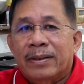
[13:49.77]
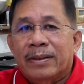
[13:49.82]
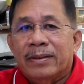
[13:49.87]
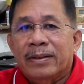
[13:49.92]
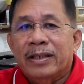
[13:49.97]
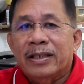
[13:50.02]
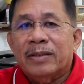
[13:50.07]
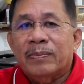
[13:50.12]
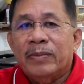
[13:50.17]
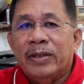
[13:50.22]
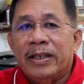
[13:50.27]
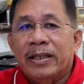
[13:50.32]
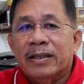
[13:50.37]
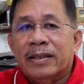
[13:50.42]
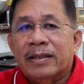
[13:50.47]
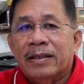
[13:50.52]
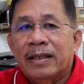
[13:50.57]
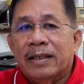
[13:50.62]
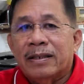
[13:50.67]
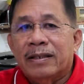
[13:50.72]
This
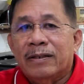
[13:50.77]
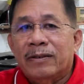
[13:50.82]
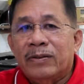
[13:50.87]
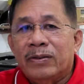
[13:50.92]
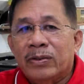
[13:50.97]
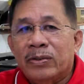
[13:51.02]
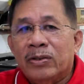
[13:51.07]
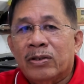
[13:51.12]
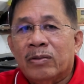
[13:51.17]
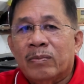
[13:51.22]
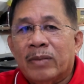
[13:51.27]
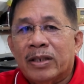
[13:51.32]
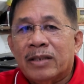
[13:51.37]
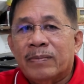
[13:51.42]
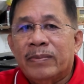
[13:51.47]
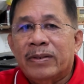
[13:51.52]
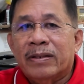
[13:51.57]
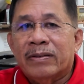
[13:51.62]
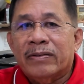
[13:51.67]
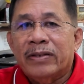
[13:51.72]
means that the union
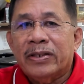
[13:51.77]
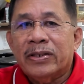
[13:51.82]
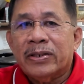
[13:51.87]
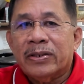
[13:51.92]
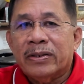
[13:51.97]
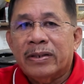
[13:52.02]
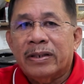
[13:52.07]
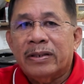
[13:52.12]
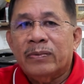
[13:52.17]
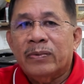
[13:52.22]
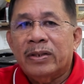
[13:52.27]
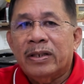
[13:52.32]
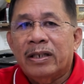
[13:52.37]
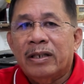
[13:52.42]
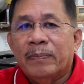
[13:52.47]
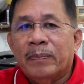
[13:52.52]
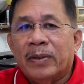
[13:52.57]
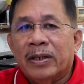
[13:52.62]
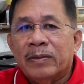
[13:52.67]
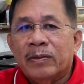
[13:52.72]
must be registered with
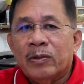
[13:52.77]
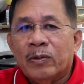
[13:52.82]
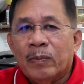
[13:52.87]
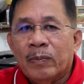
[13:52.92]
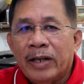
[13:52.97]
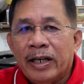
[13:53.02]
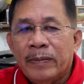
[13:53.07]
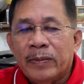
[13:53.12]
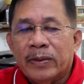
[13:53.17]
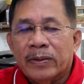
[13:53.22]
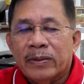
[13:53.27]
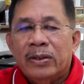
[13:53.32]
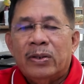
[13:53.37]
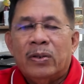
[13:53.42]
the Department of Labor,